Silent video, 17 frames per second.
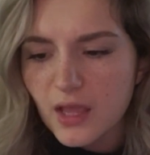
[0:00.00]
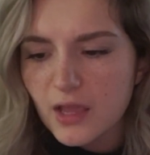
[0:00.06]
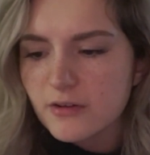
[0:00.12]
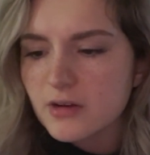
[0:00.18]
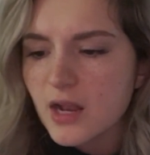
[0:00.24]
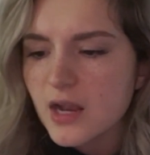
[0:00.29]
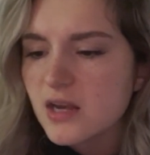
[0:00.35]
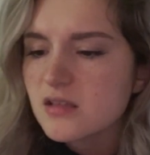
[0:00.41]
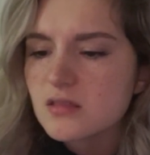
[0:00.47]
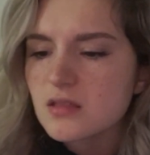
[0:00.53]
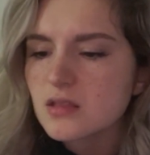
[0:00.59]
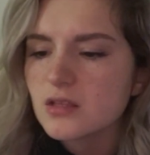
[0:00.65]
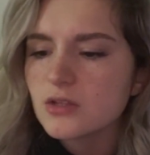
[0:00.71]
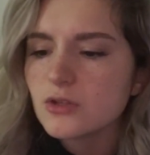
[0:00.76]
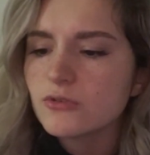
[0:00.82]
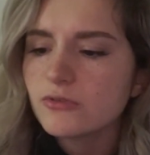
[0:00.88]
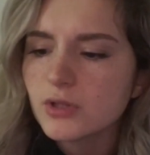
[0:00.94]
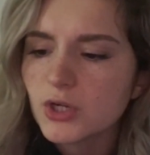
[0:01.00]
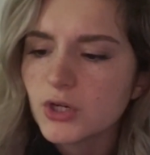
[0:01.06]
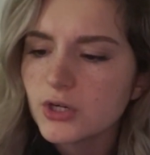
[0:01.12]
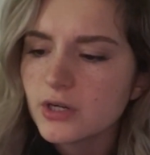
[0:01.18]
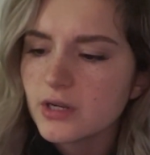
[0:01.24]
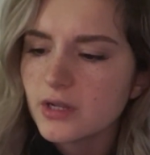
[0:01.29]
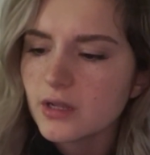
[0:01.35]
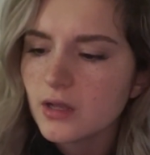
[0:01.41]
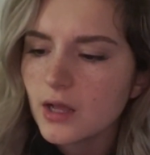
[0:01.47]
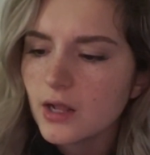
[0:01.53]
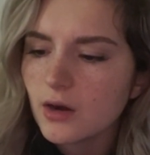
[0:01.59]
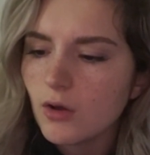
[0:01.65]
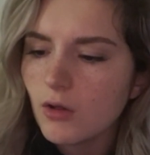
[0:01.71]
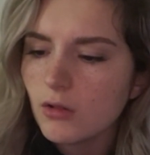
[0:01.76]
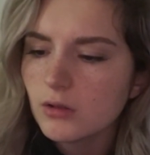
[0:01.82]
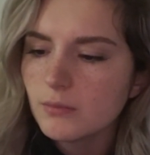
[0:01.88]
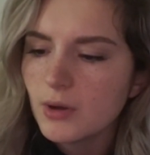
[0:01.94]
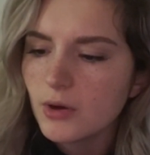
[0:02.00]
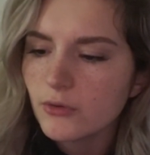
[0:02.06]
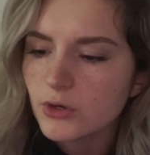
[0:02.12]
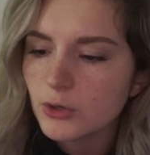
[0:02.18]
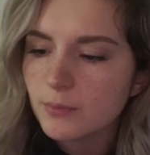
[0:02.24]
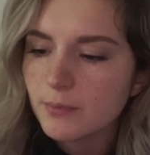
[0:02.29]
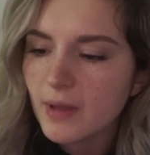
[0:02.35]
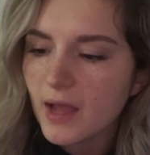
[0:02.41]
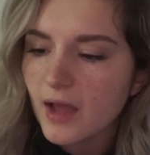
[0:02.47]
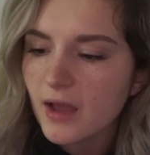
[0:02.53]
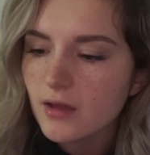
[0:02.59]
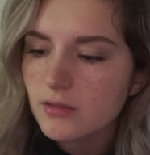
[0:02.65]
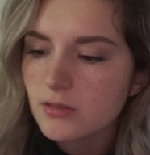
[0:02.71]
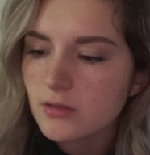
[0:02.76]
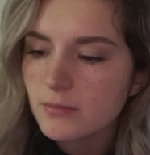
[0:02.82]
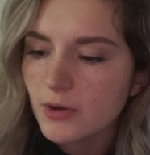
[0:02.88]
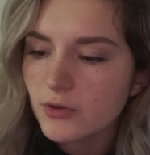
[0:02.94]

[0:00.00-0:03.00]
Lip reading: anything that you've learned at all about your path,